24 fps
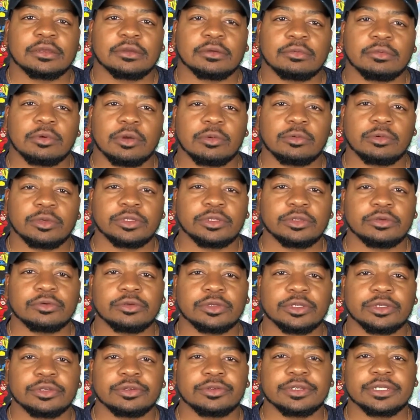what we do
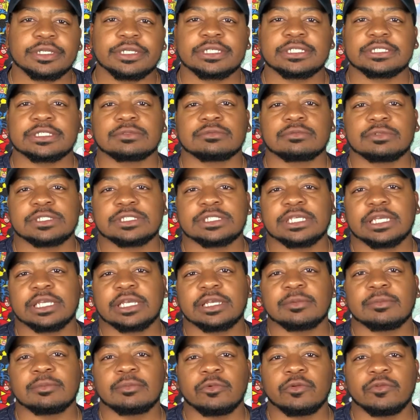here is we take a
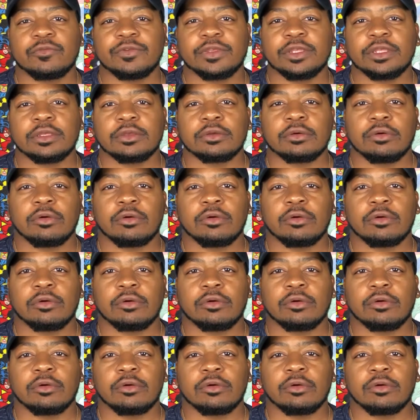movie